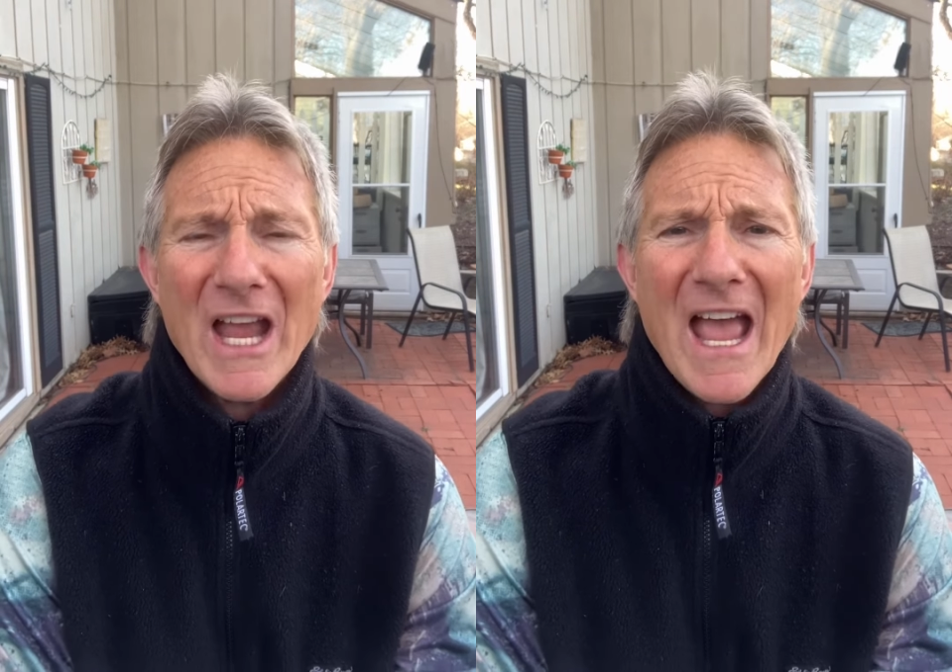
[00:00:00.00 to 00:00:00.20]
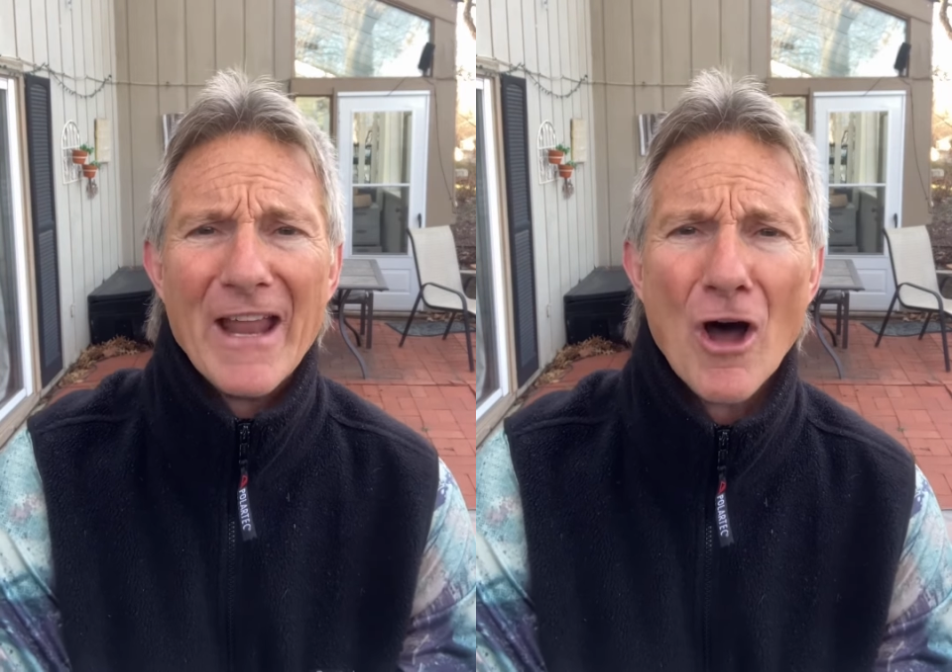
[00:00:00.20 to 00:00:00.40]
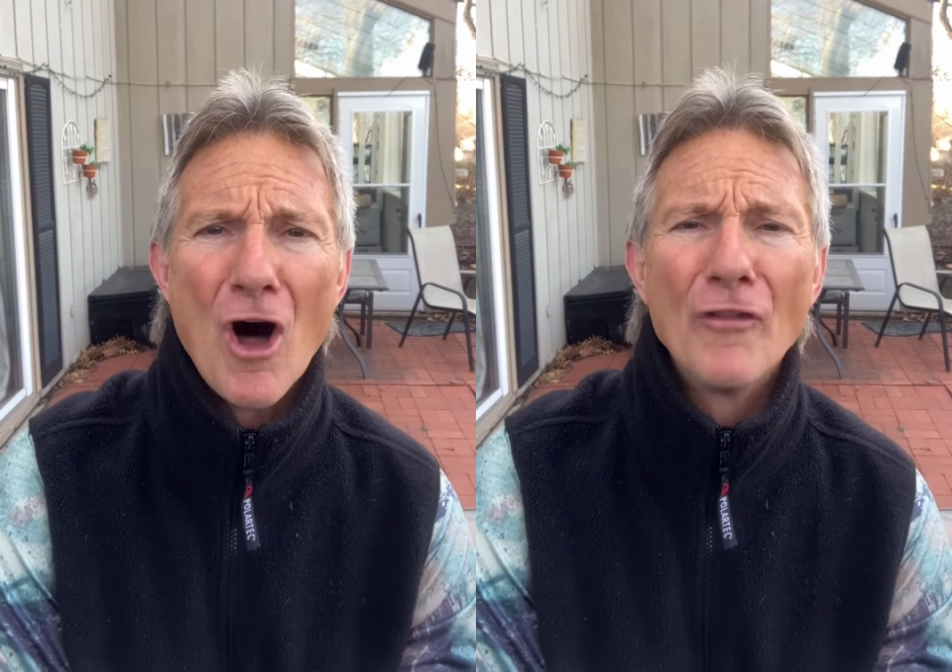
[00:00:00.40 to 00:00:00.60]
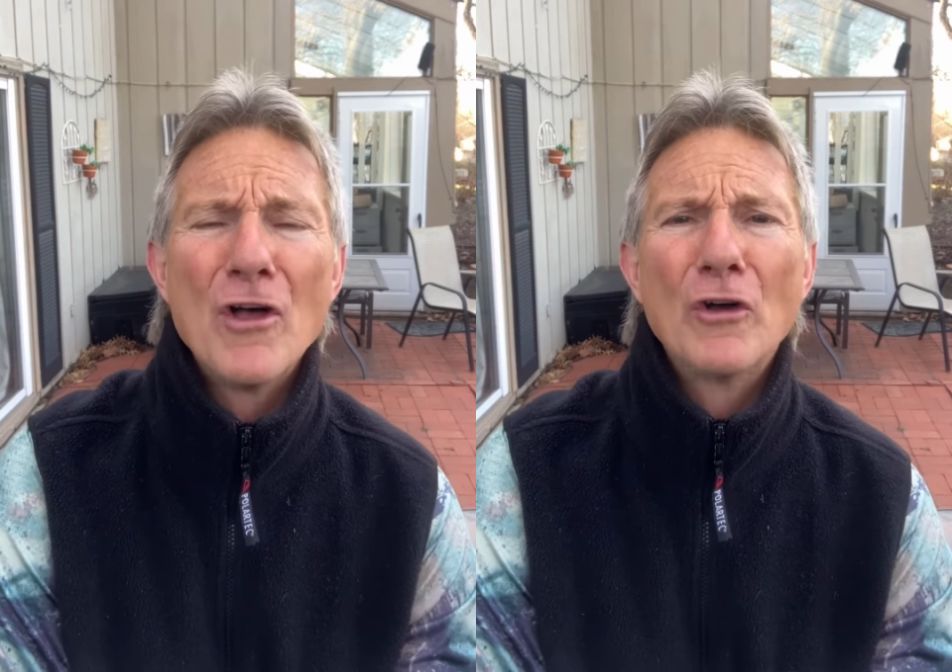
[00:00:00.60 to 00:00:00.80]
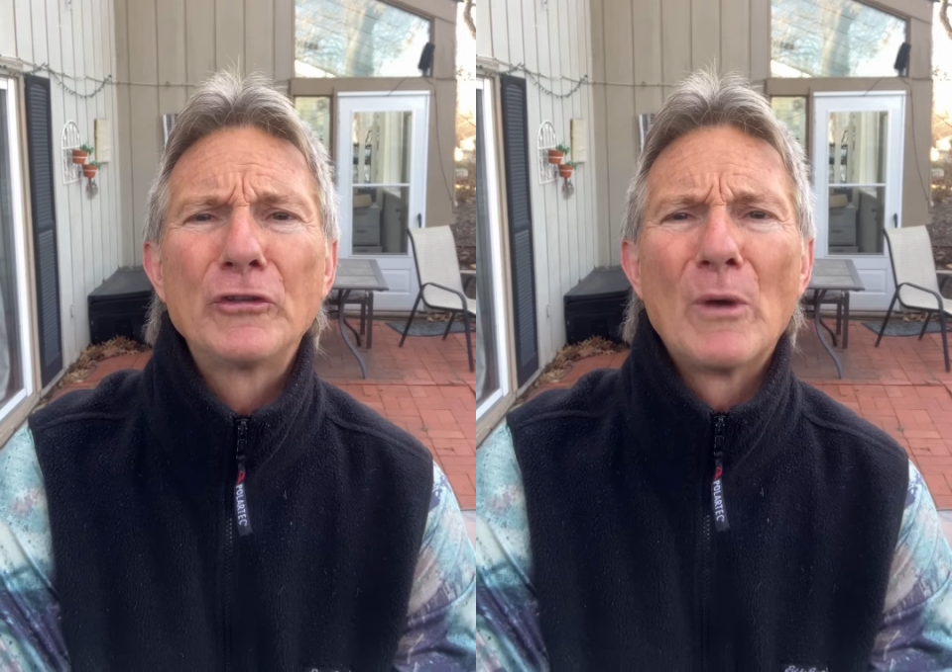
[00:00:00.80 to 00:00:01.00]
and all
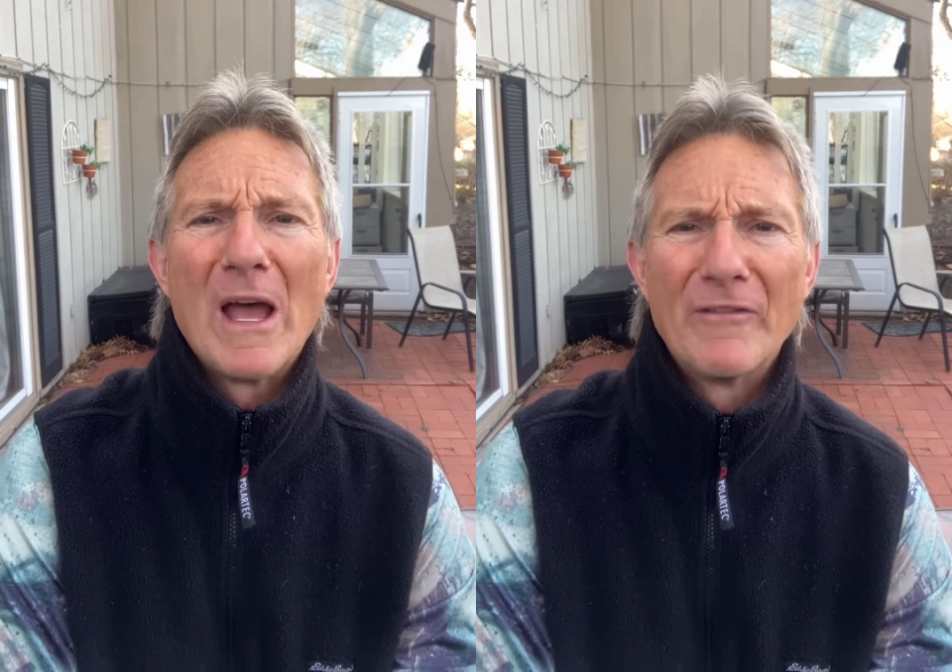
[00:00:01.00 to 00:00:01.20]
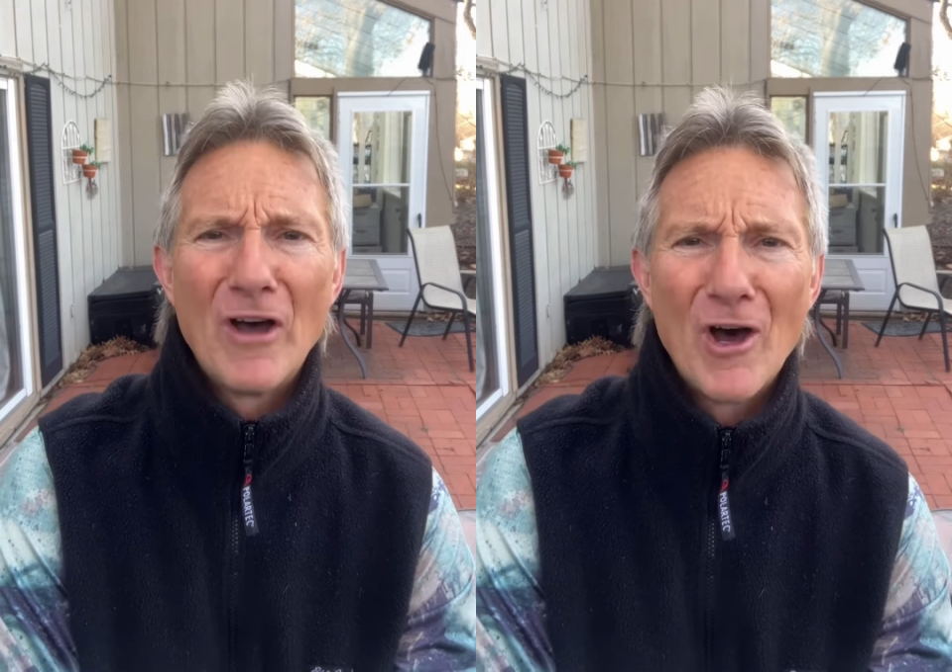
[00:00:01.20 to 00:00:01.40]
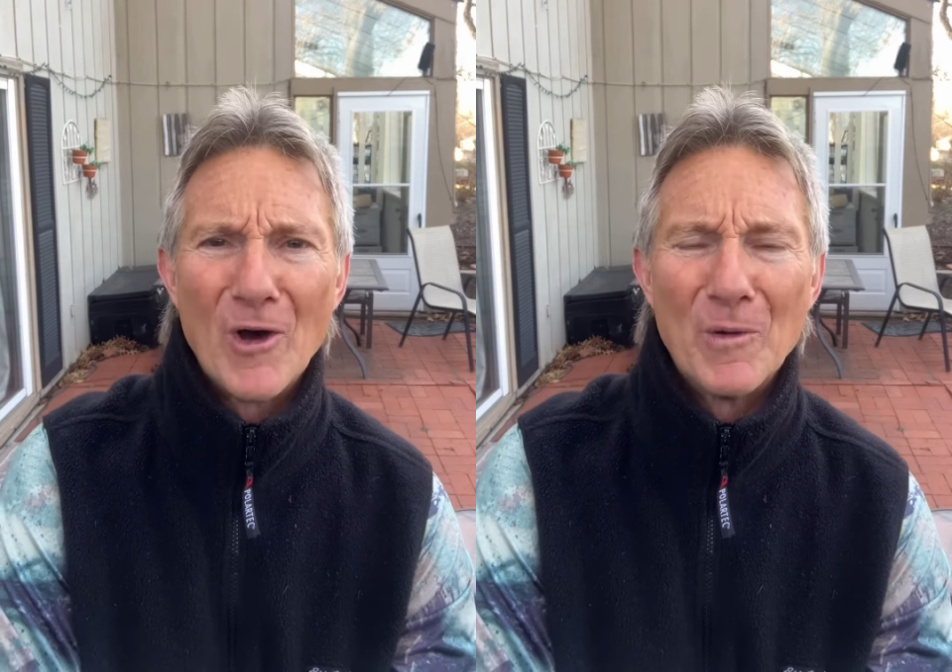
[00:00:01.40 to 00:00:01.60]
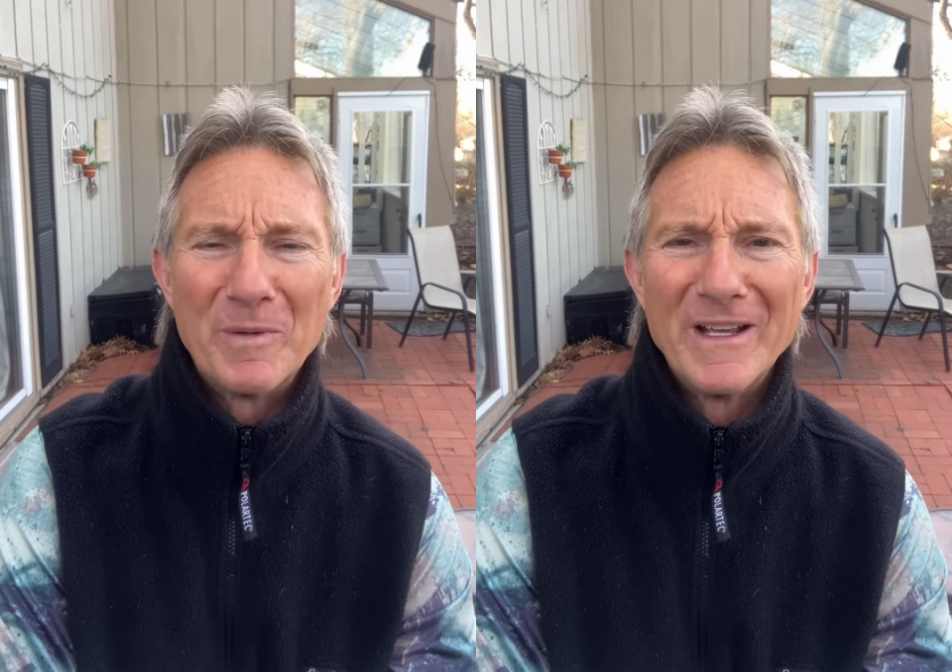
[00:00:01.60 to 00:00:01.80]
those who have hope